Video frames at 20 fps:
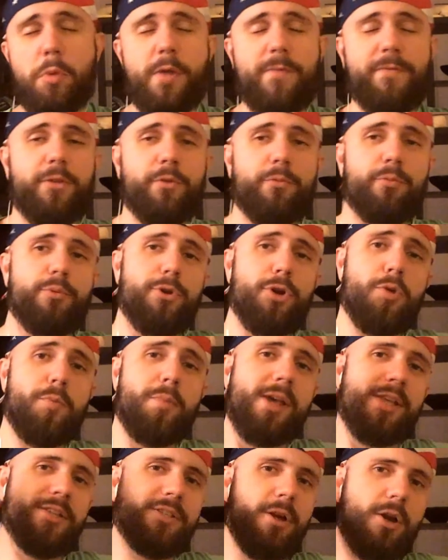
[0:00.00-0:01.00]
If The Room
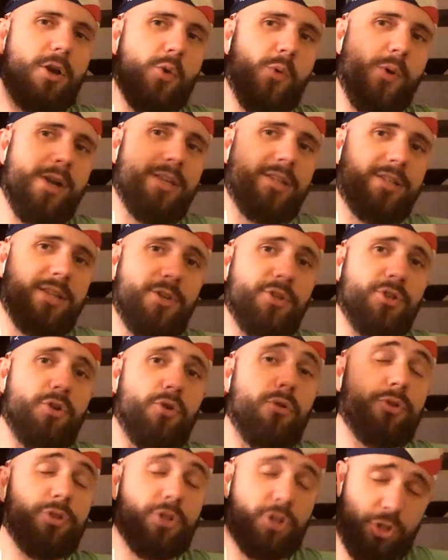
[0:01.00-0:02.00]
is our
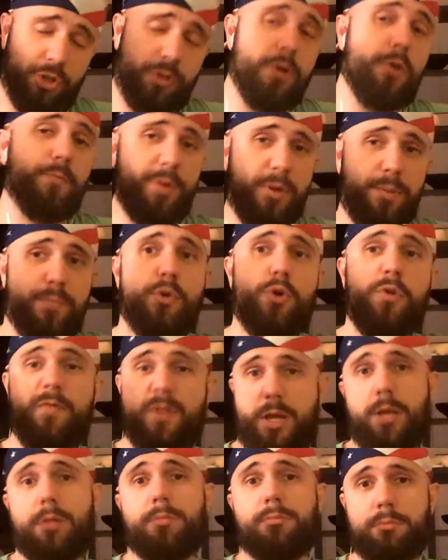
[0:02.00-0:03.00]
quintessential stupid
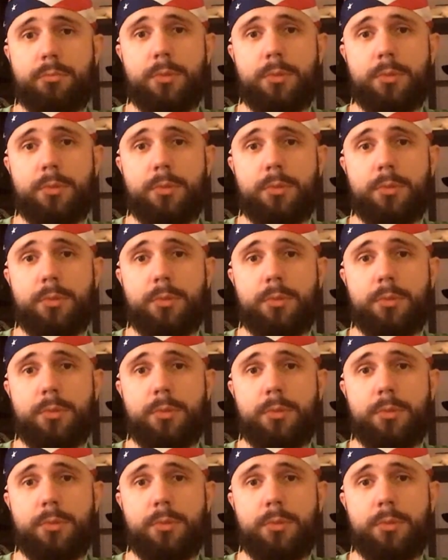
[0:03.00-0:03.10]
movie,